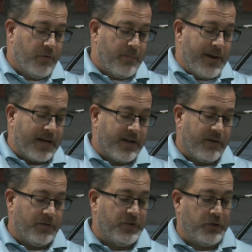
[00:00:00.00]
way back here
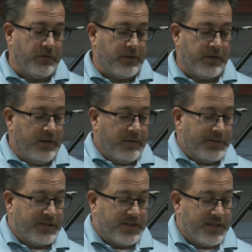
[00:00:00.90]
with Judah, we
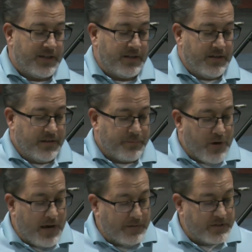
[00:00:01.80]
see the
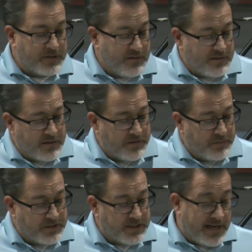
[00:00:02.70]
promise of the
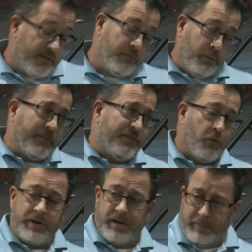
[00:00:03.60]
Messiah. Well,
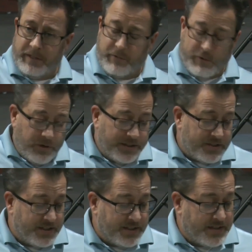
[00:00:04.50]
before him, but we really
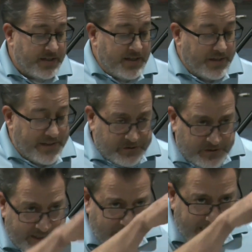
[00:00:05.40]
see it in
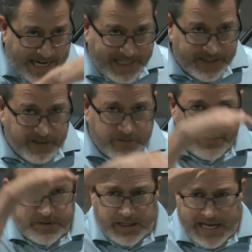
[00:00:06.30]
that line of
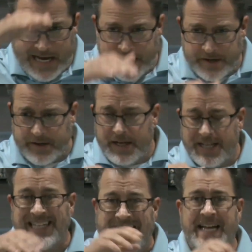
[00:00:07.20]
the lion
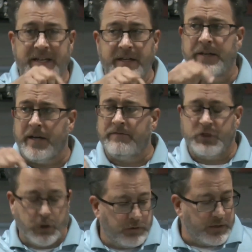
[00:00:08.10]
of
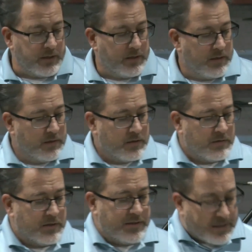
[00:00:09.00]
Judah,
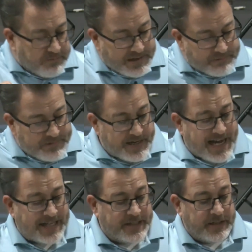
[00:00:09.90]
that
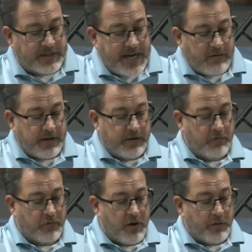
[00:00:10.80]
idea carrying
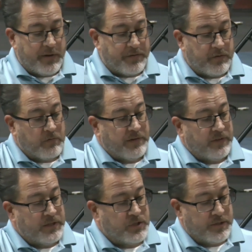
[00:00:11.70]
over all the way through
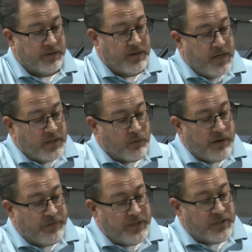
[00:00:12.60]
Revelation here. So
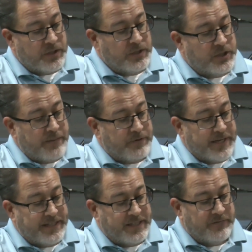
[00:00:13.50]
Revelation chapter
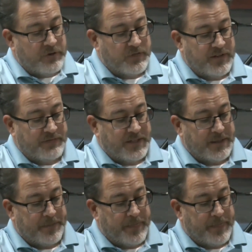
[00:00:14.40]
19, verse 15.